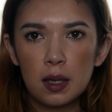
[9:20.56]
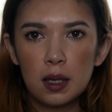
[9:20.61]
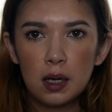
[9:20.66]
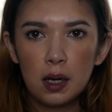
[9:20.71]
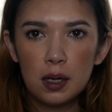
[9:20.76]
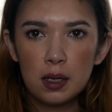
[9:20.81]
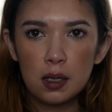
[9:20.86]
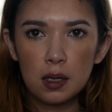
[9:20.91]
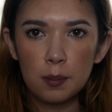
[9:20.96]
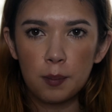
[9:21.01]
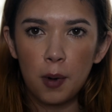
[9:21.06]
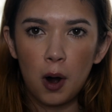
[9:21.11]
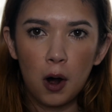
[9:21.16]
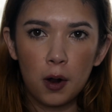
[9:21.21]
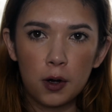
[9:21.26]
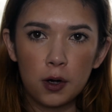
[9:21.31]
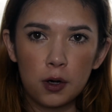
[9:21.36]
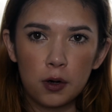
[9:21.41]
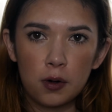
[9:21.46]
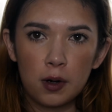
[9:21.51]
I think I need a
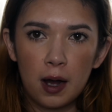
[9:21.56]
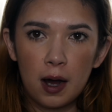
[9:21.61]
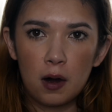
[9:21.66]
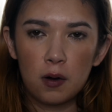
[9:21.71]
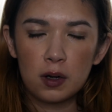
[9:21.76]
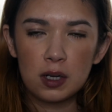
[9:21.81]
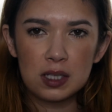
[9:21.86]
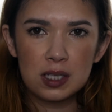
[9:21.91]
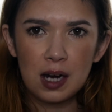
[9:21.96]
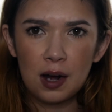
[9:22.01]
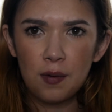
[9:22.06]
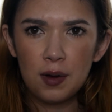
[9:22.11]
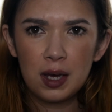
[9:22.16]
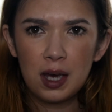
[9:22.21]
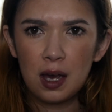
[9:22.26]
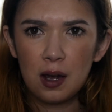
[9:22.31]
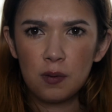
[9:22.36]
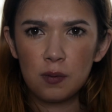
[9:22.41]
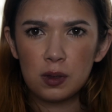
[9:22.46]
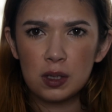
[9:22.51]
monitor now, because now I
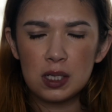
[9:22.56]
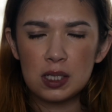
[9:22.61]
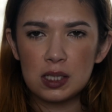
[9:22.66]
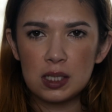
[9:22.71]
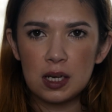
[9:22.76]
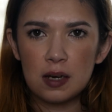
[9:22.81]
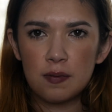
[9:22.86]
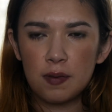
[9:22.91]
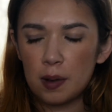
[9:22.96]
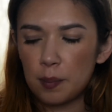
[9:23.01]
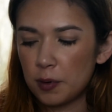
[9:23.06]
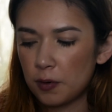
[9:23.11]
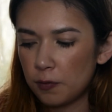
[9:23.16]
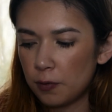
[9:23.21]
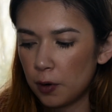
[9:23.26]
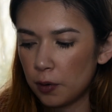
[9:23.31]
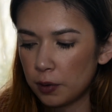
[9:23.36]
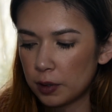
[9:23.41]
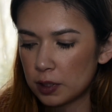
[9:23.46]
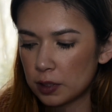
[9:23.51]
can't really see if I'm in
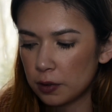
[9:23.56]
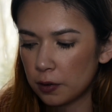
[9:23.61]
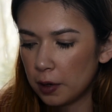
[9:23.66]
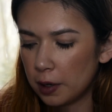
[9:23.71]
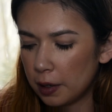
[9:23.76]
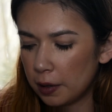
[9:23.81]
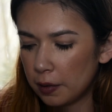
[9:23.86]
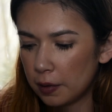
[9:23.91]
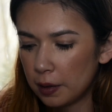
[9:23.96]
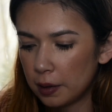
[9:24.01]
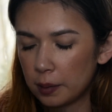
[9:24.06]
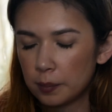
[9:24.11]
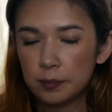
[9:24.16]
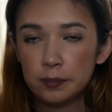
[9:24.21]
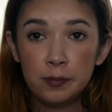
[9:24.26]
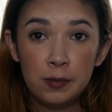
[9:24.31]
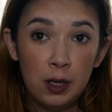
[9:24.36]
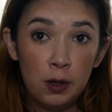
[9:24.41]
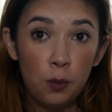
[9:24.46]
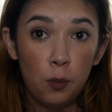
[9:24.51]
focus or anything
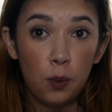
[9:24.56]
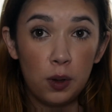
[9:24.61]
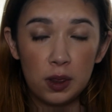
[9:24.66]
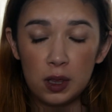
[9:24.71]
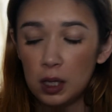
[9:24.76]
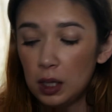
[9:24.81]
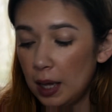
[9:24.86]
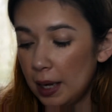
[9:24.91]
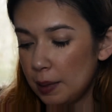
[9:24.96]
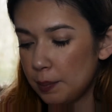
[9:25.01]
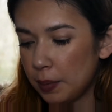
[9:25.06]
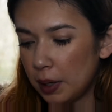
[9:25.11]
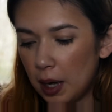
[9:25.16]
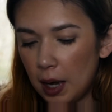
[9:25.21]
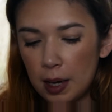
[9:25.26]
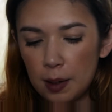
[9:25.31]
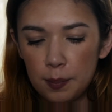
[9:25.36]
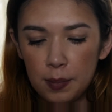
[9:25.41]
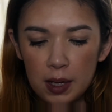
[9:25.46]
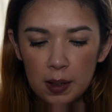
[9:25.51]
with the light
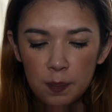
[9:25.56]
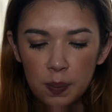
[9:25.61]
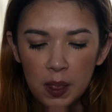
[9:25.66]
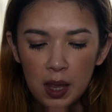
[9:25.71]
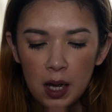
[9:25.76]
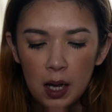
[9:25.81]
behind me.